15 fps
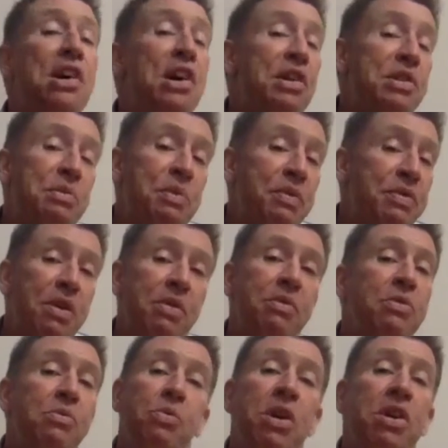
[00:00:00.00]
So we've
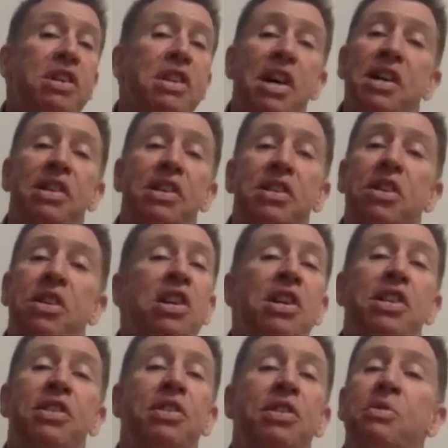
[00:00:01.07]
got a
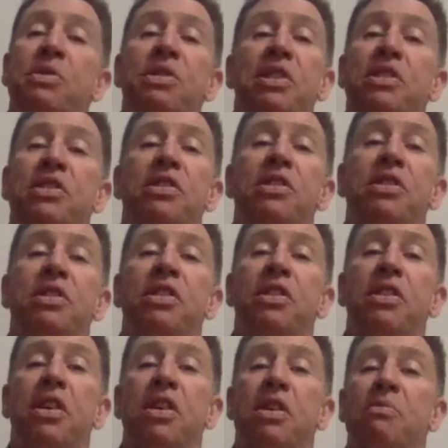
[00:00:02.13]
client who
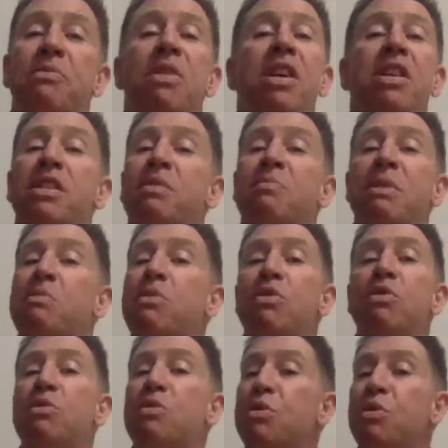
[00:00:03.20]
essentially takes people
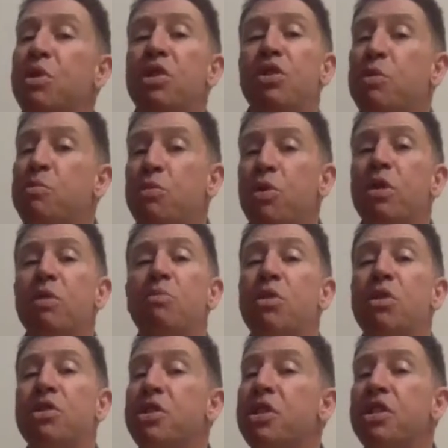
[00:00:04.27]
through an onboarding
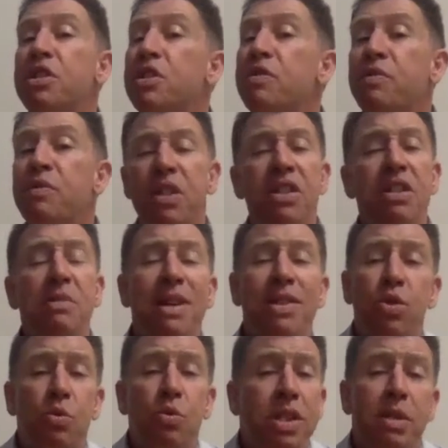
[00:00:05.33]
process of, I think, about
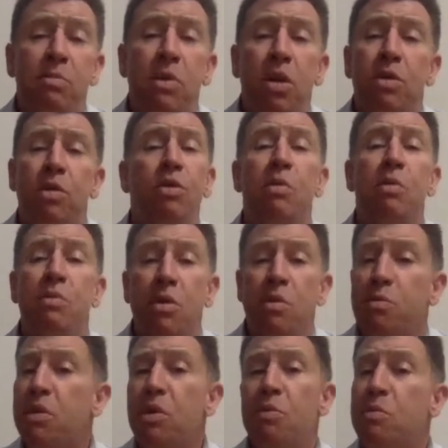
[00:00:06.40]
20 modules
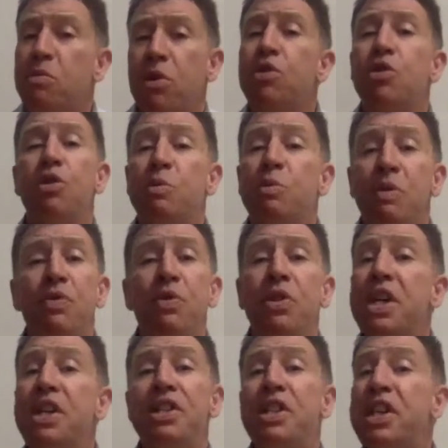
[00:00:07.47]
before
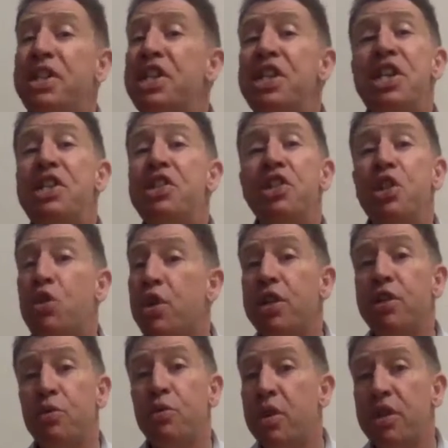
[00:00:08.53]
they're allowed to hit the
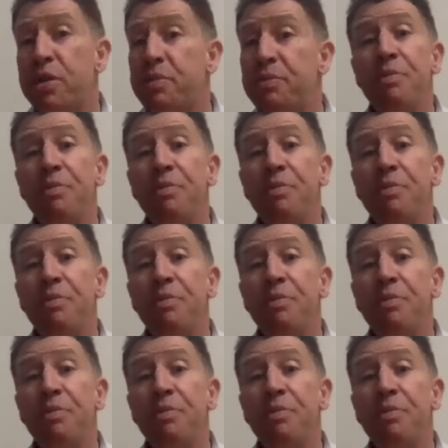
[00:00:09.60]
ground running.